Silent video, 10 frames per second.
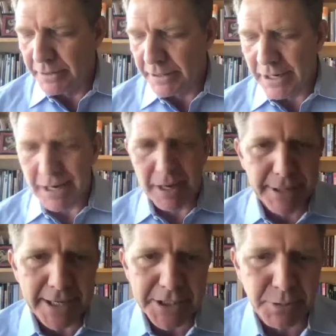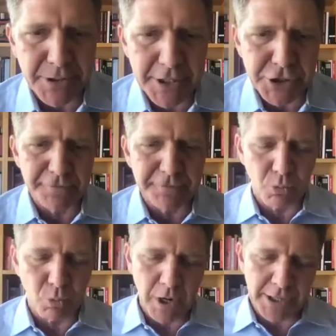a common explanation for
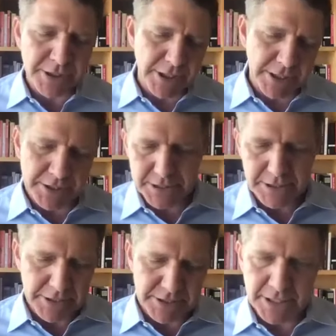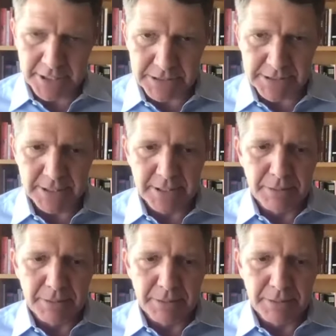why states these days